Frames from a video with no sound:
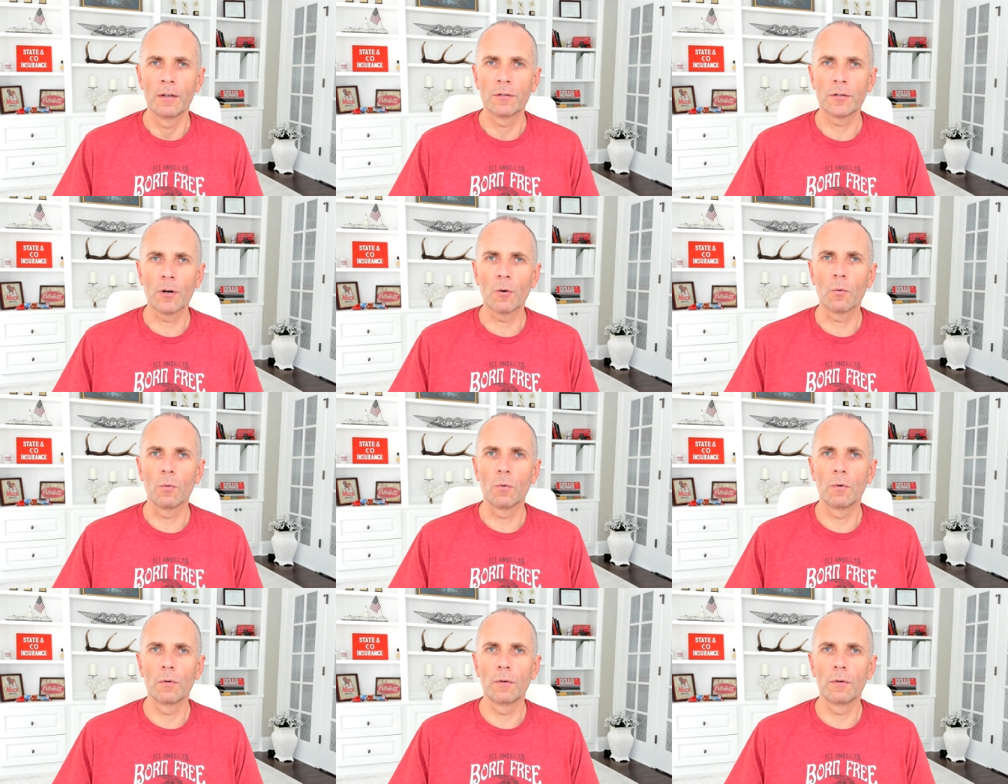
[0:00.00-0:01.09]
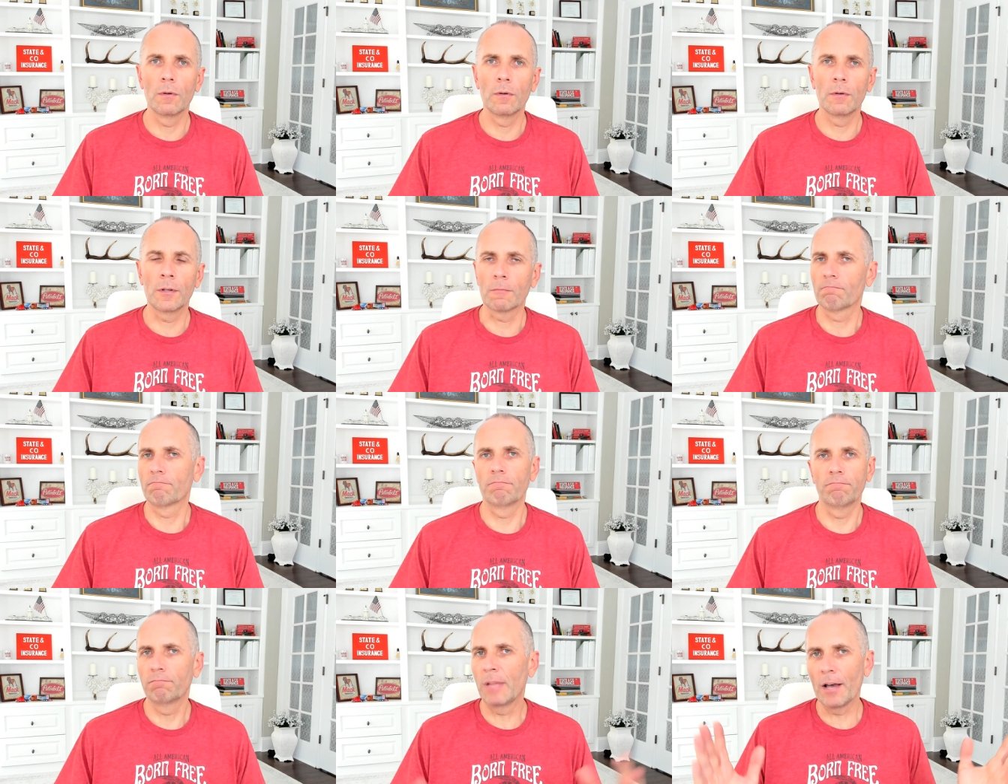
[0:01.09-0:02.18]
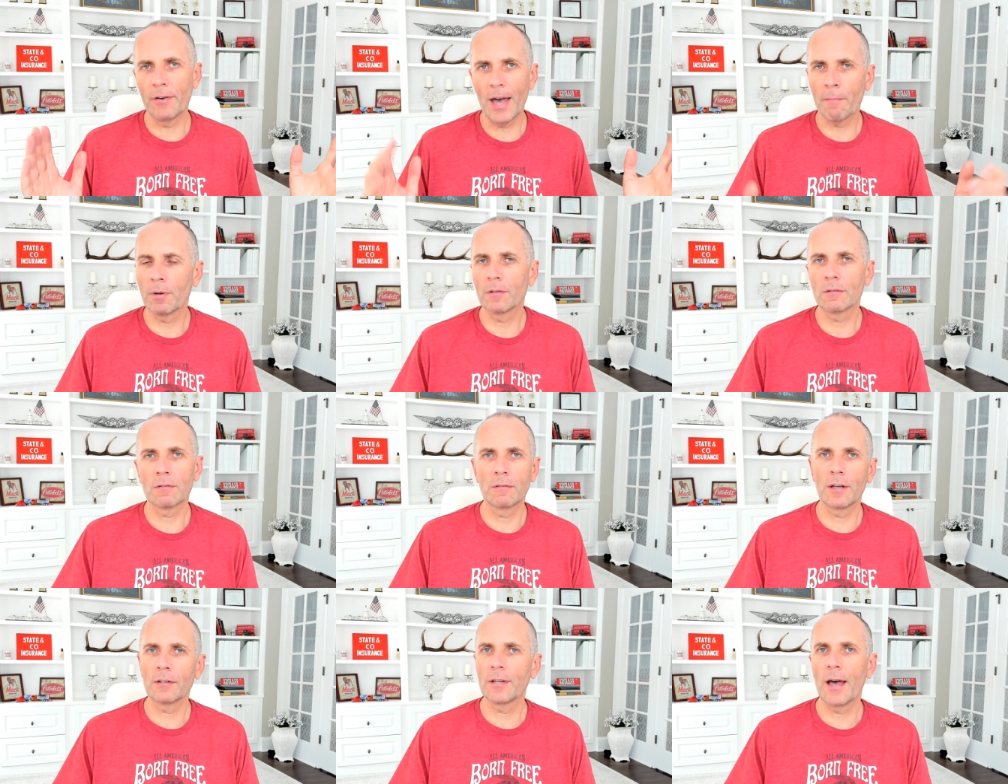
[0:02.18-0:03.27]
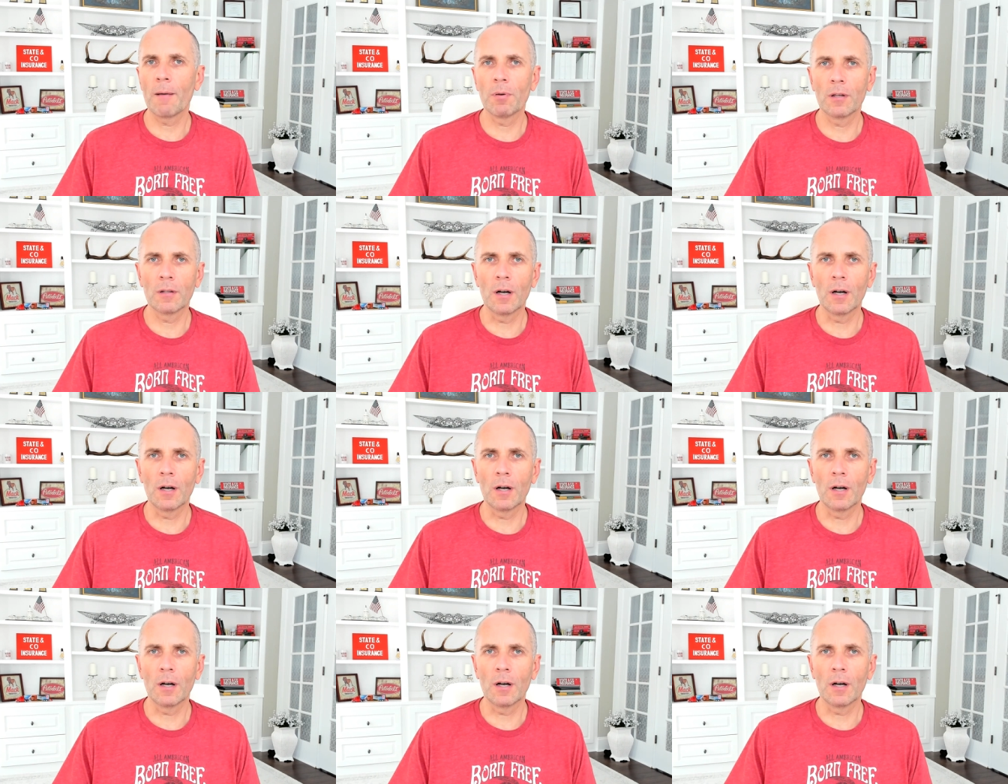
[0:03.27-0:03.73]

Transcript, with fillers: So, life happens, things happen,